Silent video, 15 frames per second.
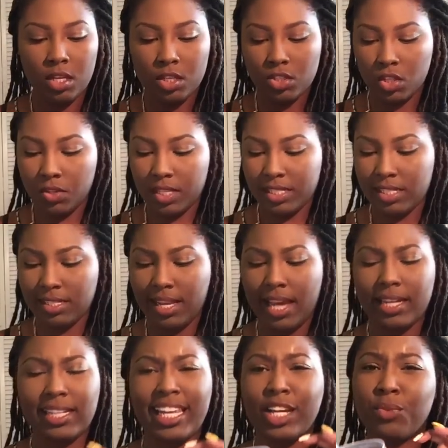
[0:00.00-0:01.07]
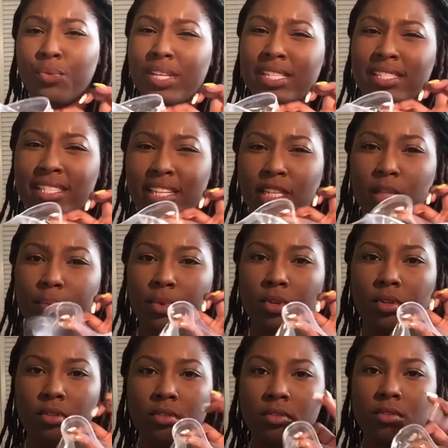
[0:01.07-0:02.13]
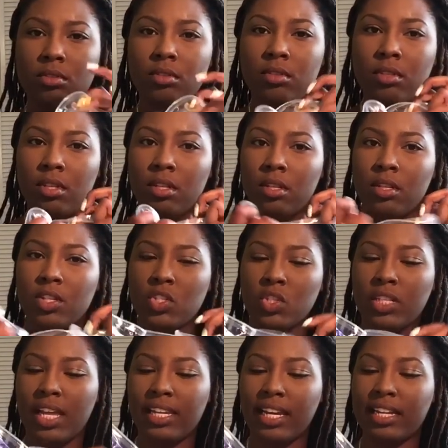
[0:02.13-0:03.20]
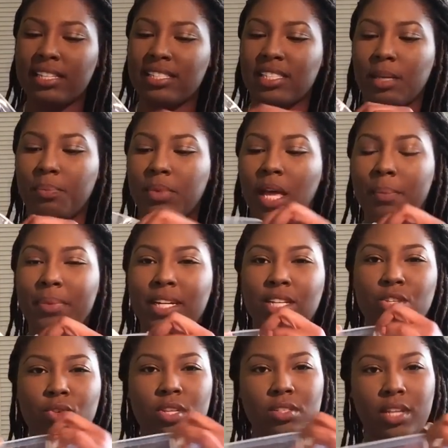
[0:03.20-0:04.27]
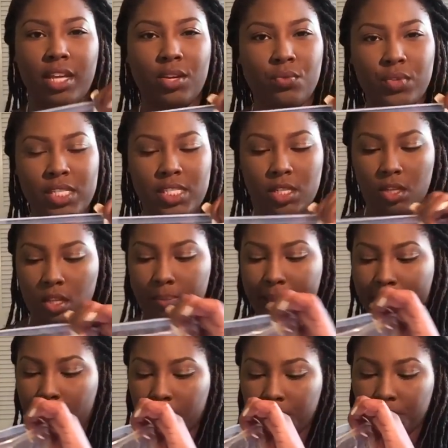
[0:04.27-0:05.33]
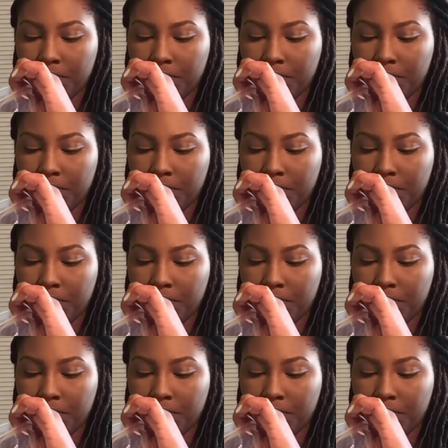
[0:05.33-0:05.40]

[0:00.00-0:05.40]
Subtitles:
So this is kind of like resealable, so not like a ziploc, but you can like reseal the bag.